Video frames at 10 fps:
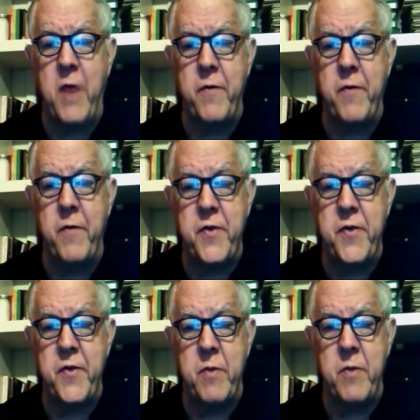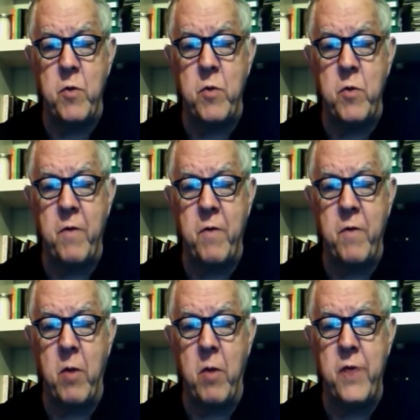systems and which would have come
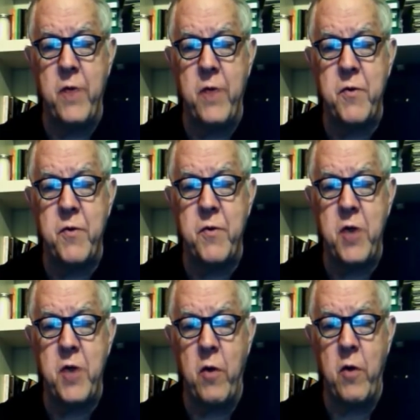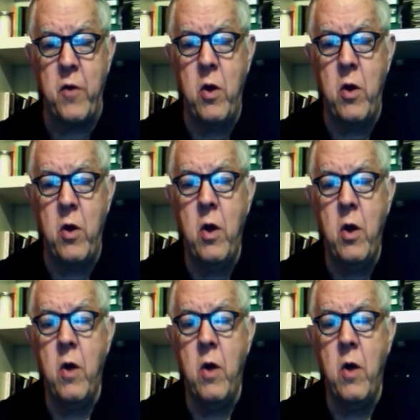closest to each other,
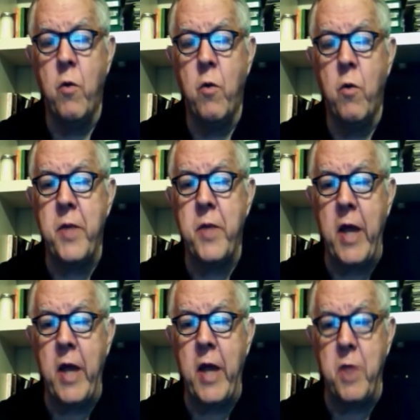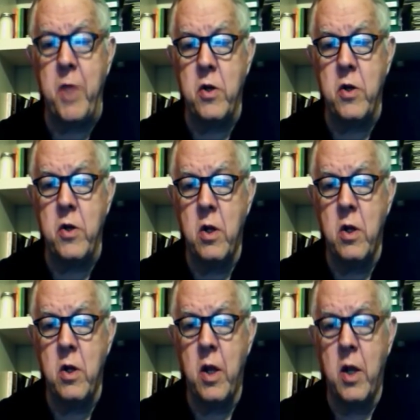would have been Ganymede,
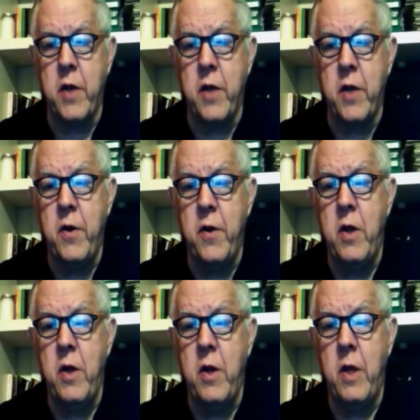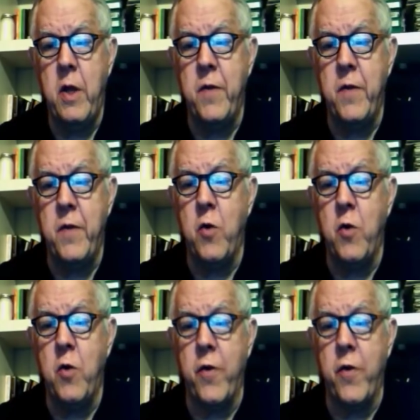like in the
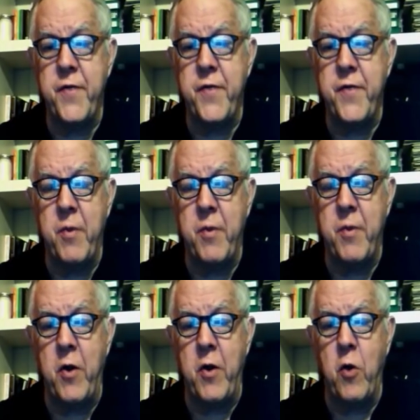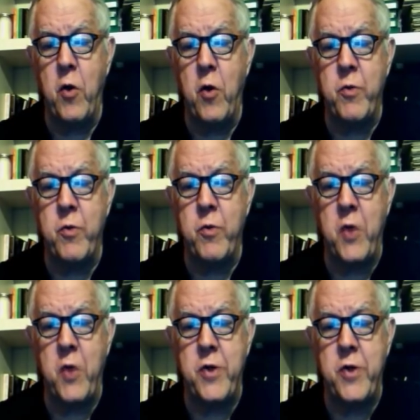northern system, and then Earth, which is the
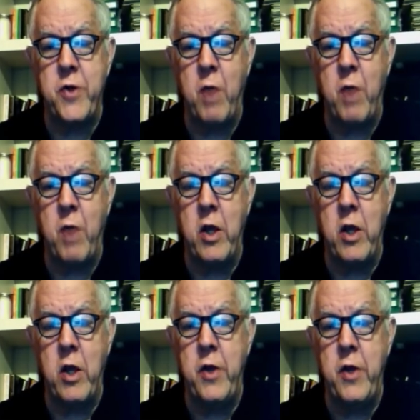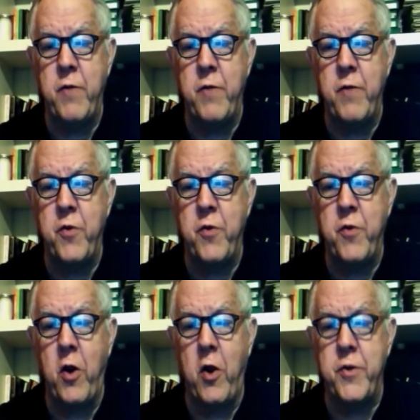largest rocky, each of which are the
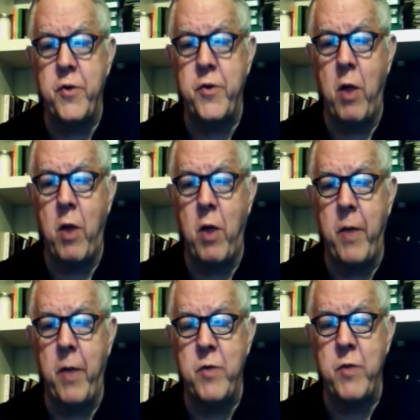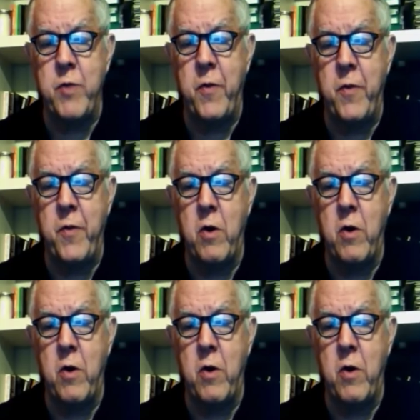largest rocky bodies within their